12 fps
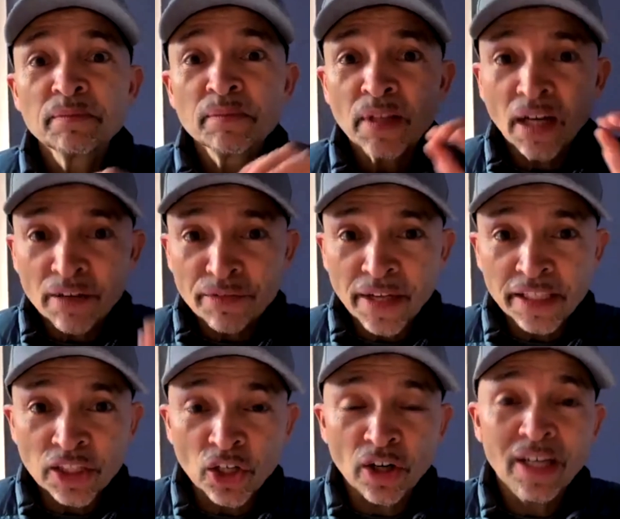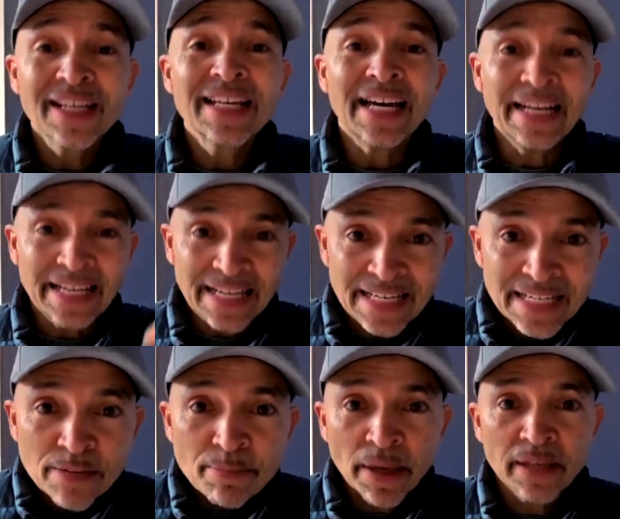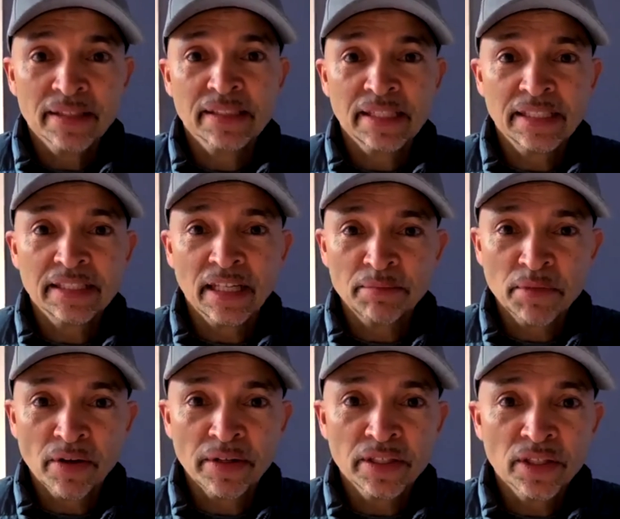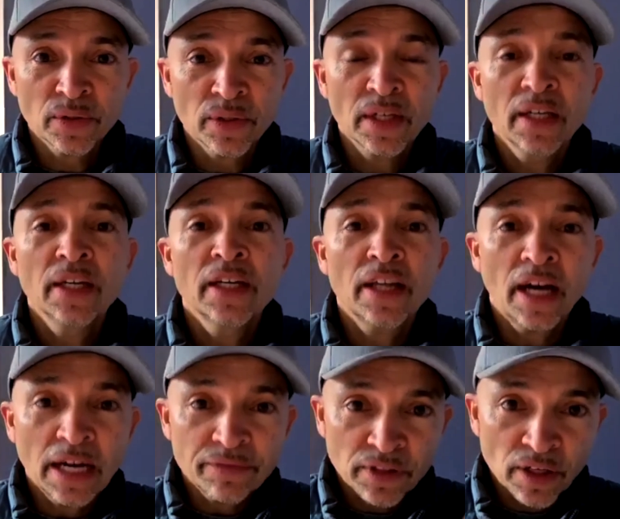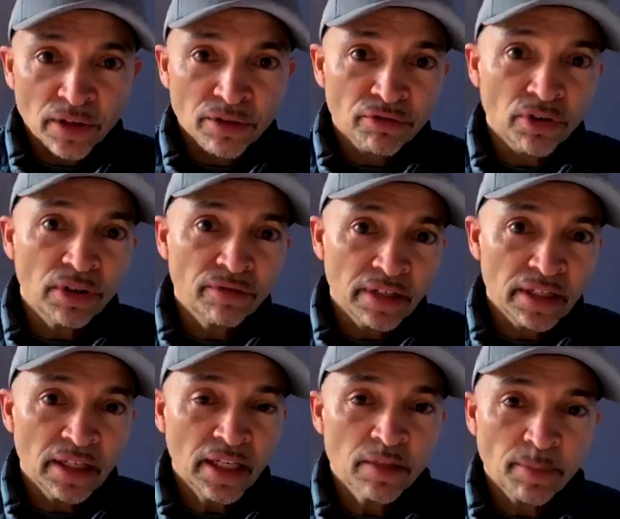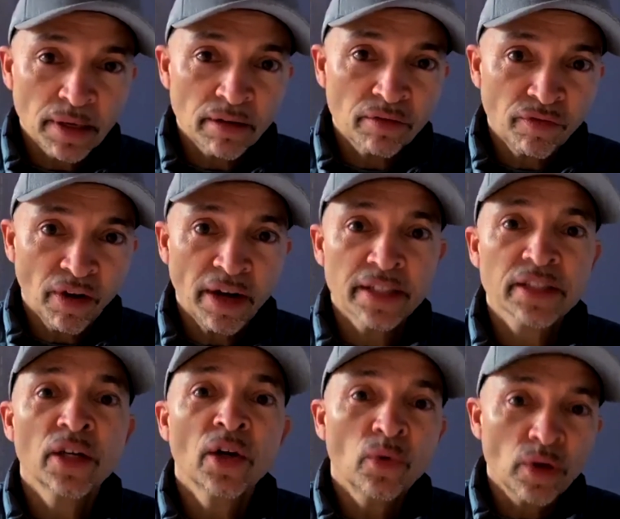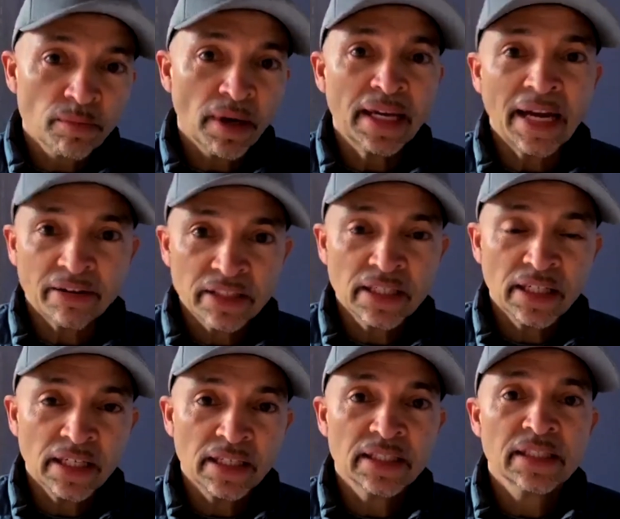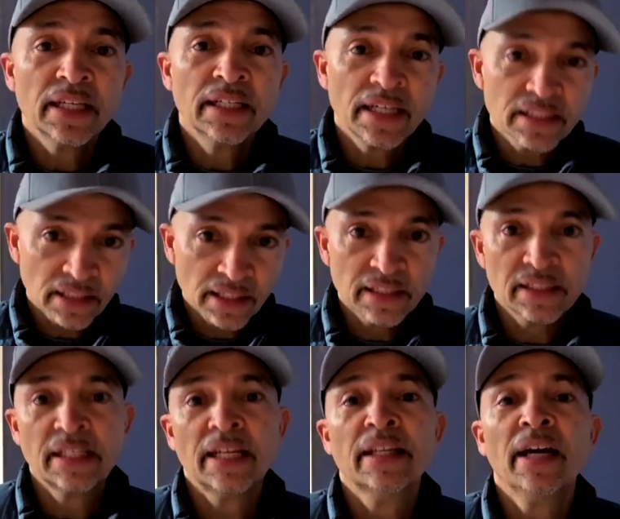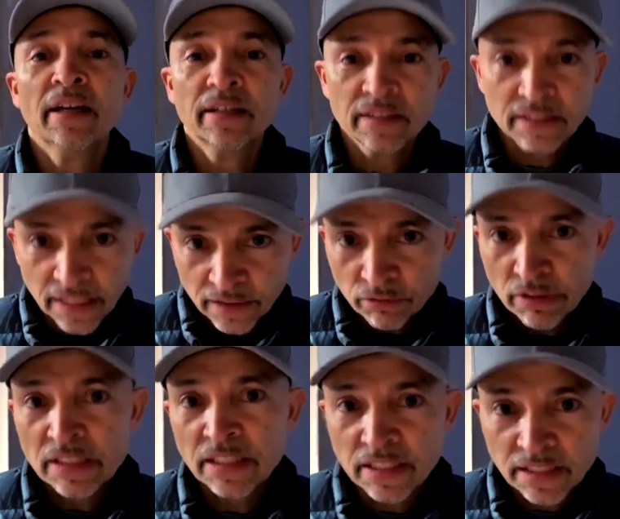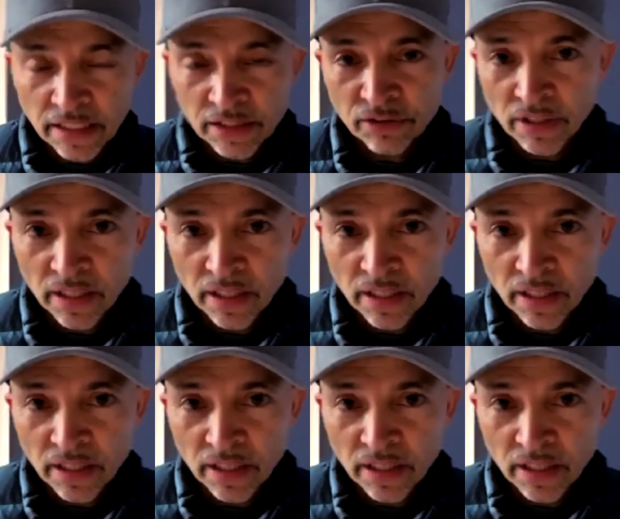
I've then got an independent solicitor I'm going to, that I have to go through independent advice with my guarantee to say, yes, I understand that, I understand the risk, etc.